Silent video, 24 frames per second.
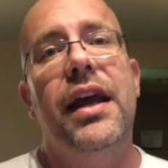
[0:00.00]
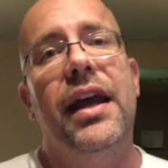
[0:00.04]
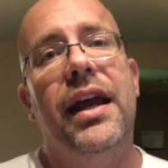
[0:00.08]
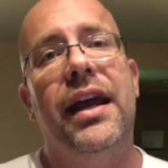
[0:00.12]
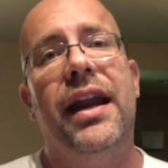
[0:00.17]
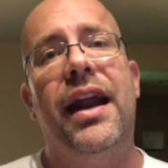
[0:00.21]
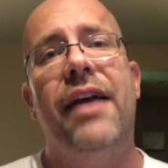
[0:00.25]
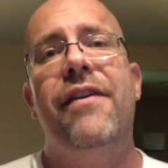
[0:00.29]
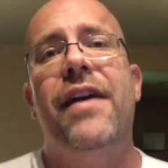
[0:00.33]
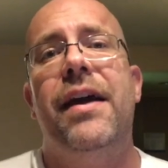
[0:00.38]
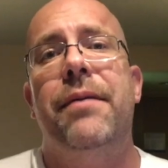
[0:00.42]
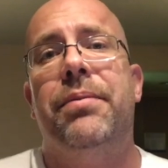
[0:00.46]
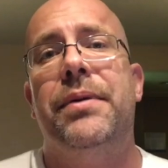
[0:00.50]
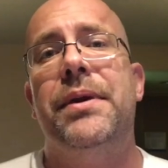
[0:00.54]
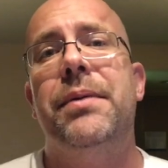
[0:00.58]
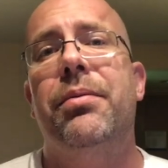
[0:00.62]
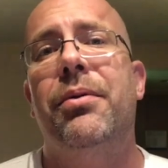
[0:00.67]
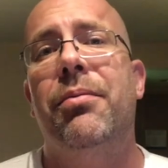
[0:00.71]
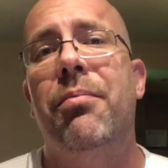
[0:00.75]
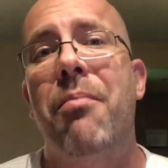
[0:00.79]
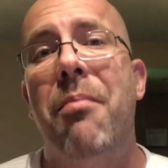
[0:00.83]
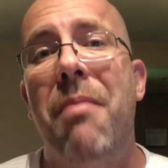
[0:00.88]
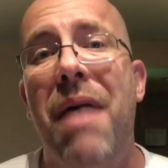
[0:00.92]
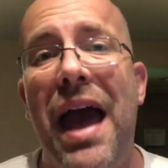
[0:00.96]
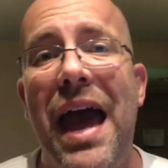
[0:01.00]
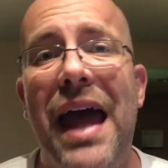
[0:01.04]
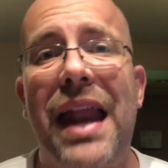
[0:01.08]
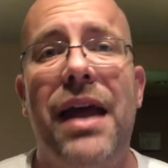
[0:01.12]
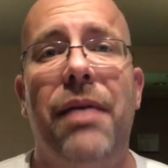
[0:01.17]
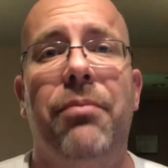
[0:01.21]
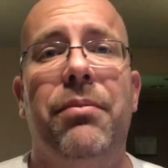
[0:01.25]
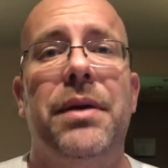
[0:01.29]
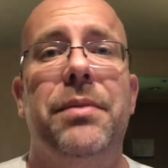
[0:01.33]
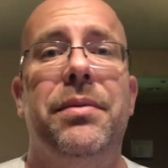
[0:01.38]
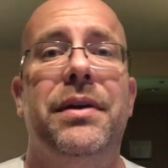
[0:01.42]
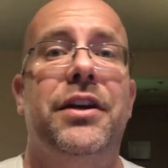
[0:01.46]
And I've had people mad
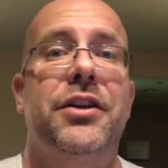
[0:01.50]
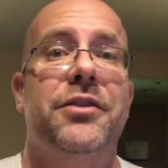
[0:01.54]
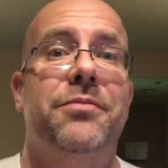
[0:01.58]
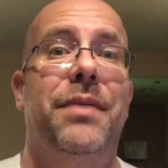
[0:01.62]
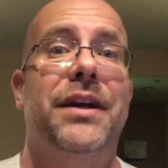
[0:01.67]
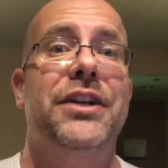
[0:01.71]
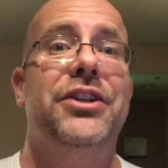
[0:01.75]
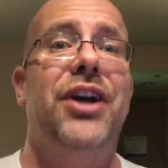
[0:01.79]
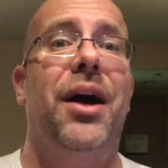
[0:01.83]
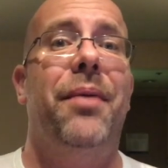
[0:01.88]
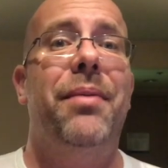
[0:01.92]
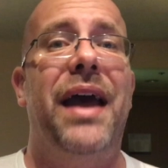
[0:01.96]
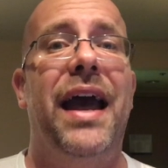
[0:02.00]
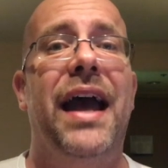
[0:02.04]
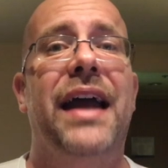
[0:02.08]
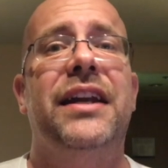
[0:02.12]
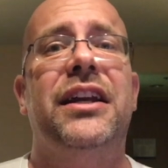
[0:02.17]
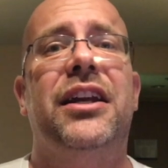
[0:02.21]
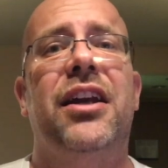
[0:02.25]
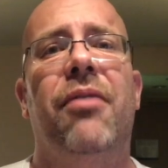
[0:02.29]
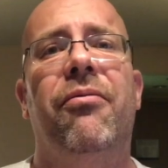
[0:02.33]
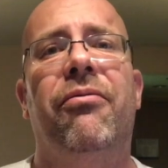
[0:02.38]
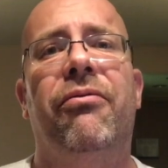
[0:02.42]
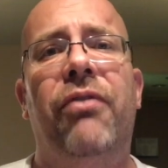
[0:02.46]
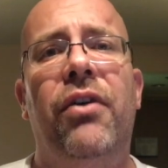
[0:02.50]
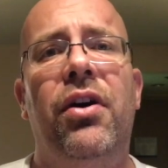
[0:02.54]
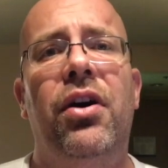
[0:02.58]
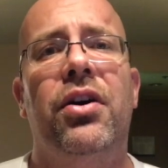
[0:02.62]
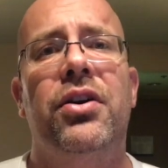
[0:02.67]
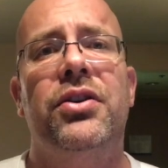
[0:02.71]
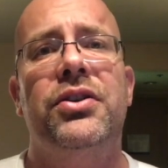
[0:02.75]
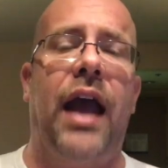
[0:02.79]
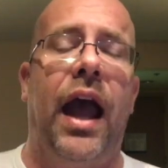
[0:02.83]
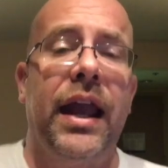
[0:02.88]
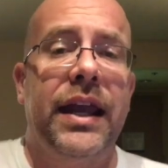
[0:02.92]
at me because my job had to come first.